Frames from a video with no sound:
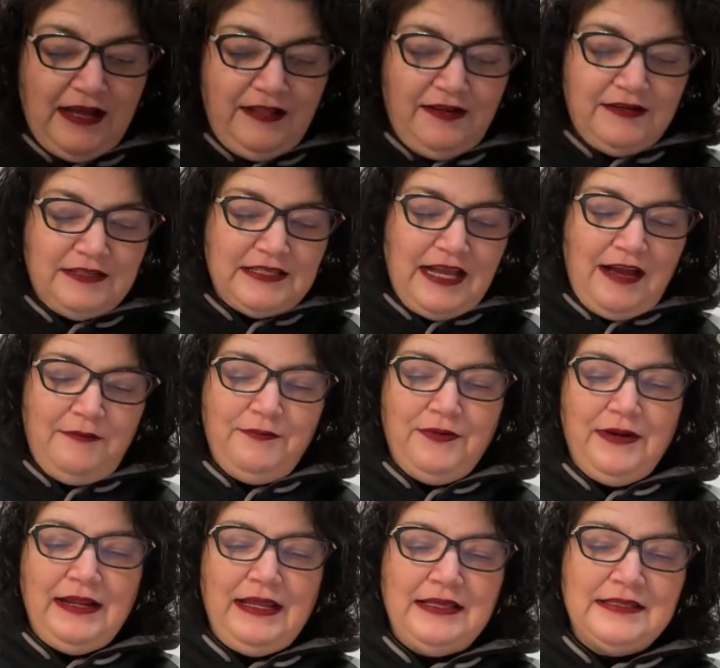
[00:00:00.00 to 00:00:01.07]
colors. How
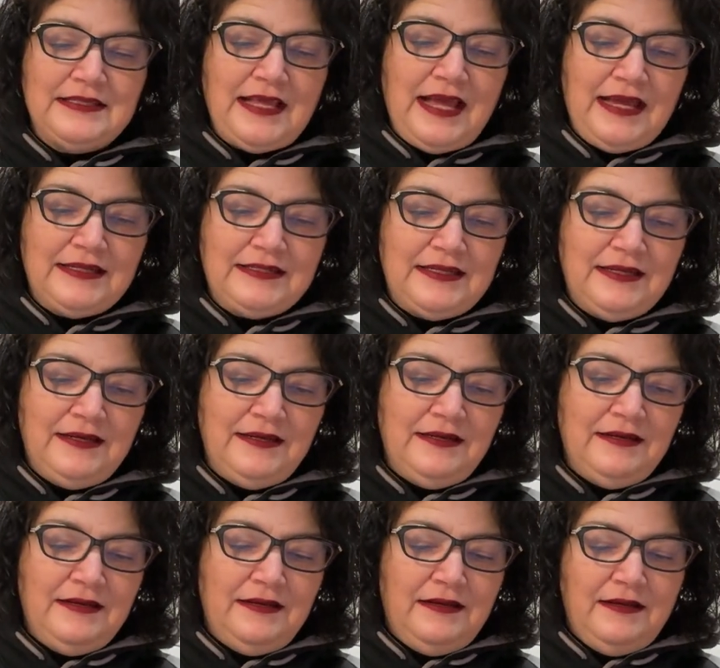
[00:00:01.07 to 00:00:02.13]
pretty is that?
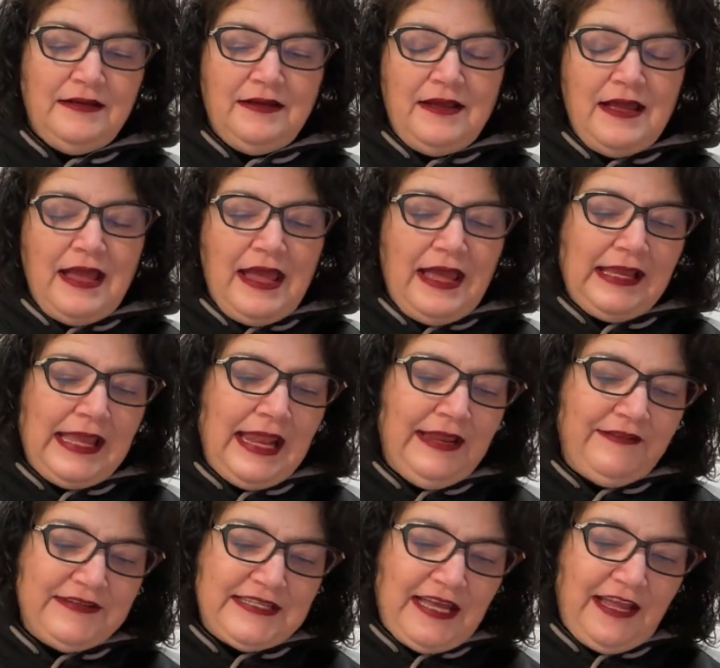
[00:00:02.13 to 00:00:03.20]
I can't
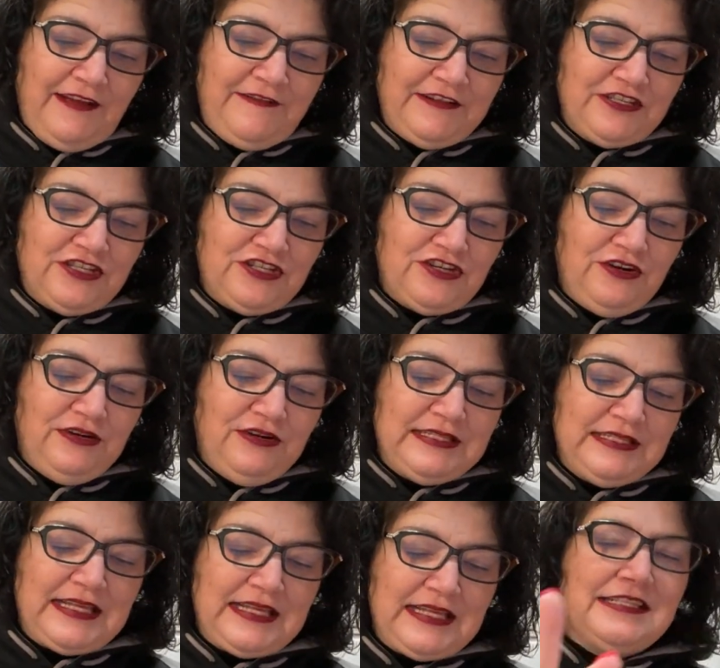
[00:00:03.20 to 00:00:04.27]
even tell you if it's true to
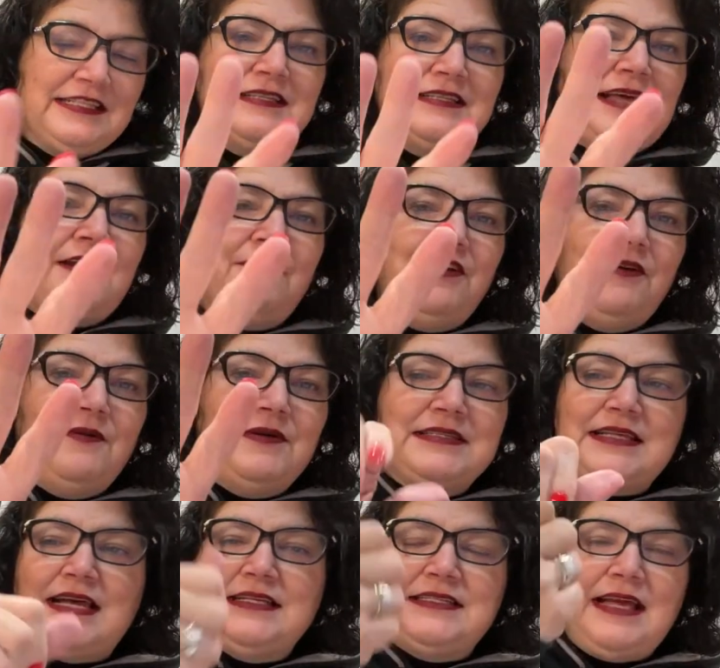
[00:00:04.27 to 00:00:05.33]
size because I don't know what
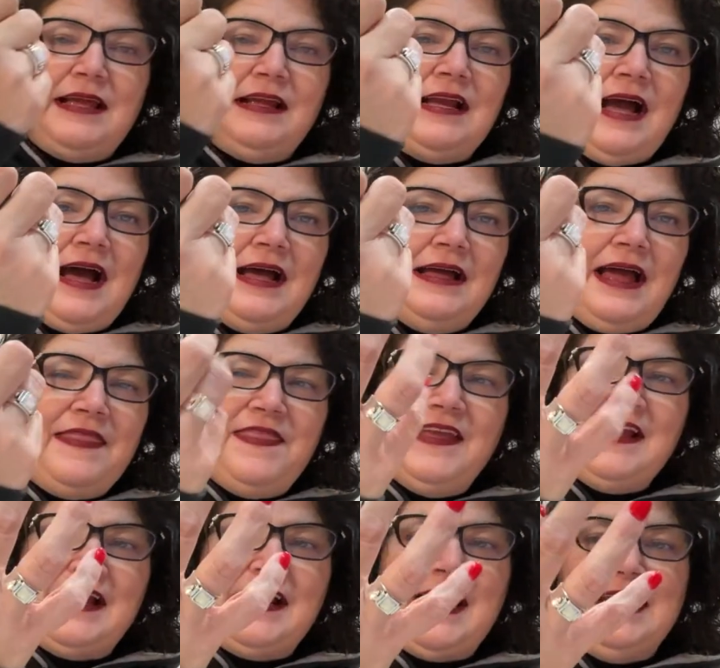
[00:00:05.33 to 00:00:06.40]
size I got. I think
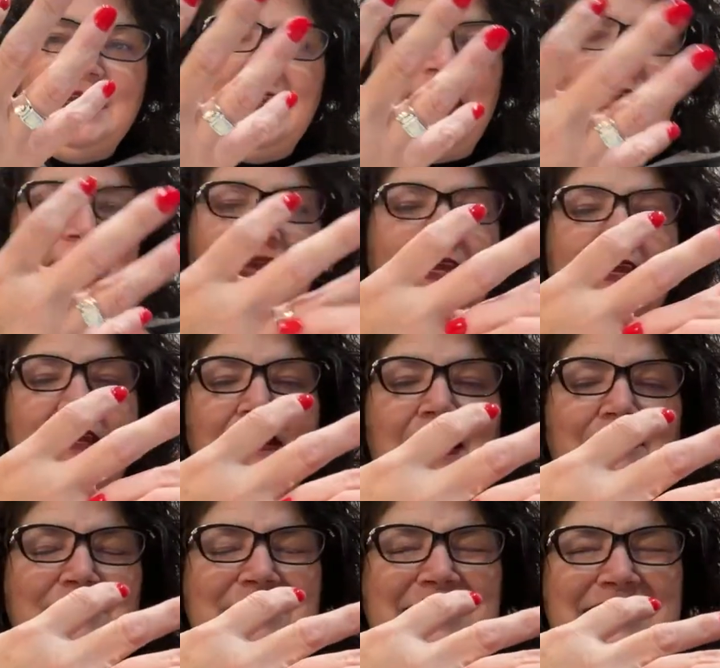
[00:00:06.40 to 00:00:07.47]
I got an eight, and I
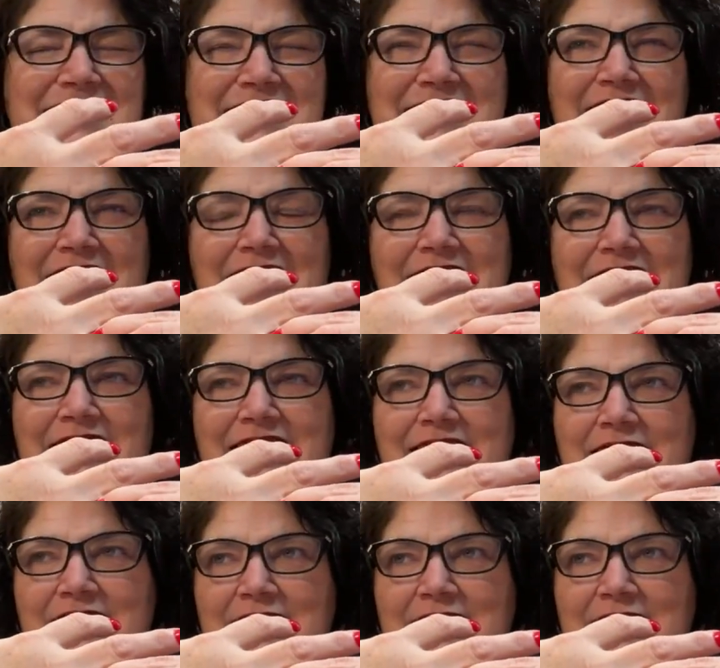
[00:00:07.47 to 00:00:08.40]
would say that